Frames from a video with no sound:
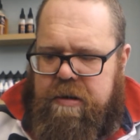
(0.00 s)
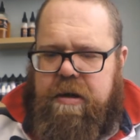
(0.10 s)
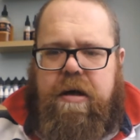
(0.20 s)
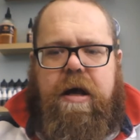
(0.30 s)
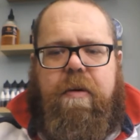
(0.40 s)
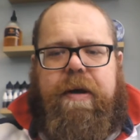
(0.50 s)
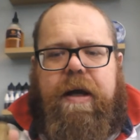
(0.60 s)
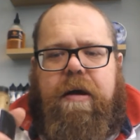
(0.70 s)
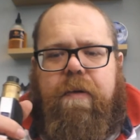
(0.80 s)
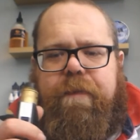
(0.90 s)
There we
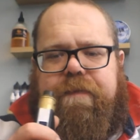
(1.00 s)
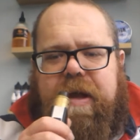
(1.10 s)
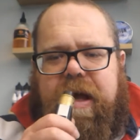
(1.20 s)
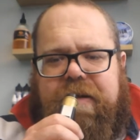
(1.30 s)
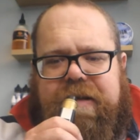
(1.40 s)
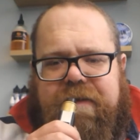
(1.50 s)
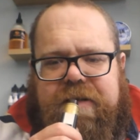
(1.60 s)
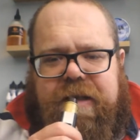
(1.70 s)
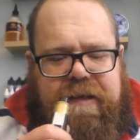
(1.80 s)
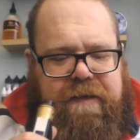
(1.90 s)
go. Let's have a
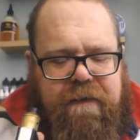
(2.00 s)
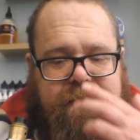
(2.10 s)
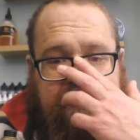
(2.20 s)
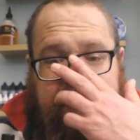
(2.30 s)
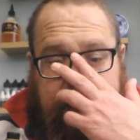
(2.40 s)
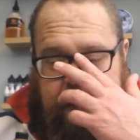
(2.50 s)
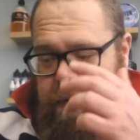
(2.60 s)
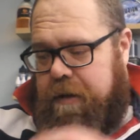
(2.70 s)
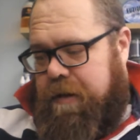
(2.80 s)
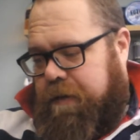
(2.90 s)
taste of
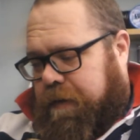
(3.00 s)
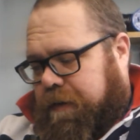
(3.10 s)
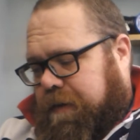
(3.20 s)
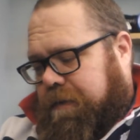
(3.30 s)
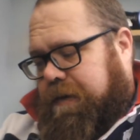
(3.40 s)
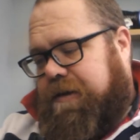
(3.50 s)
the new It's